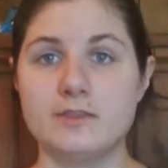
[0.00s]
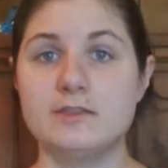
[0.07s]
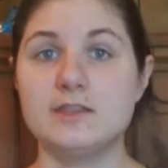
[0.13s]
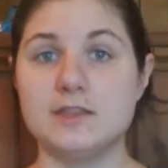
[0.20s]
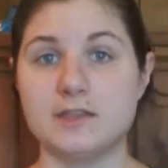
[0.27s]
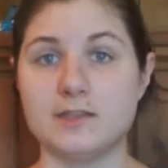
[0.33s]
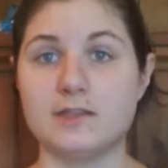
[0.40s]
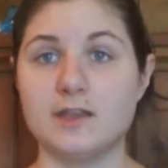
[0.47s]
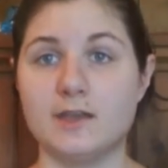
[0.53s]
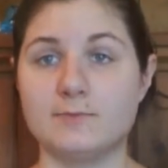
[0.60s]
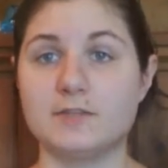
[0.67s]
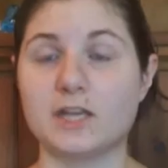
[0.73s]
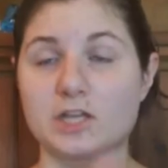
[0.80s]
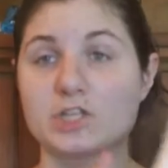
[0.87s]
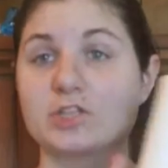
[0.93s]
the
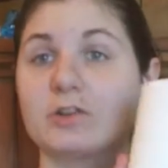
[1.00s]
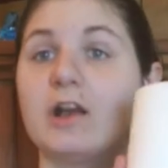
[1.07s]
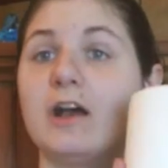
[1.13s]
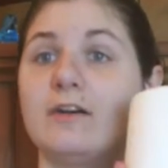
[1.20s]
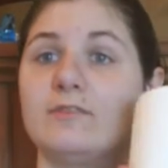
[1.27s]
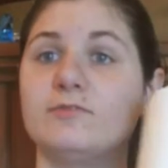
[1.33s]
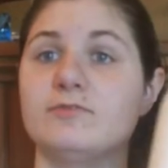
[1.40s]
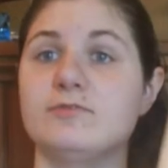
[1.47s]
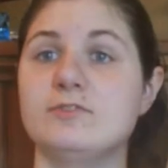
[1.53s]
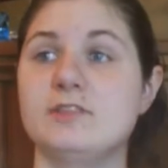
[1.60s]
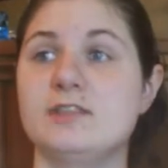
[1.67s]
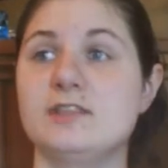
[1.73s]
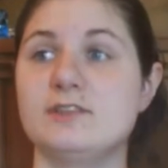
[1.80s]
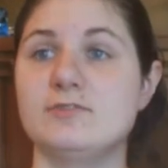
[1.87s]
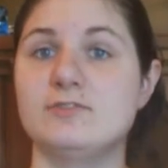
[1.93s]
um, texture of
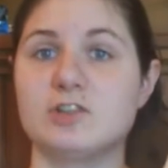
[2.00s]
the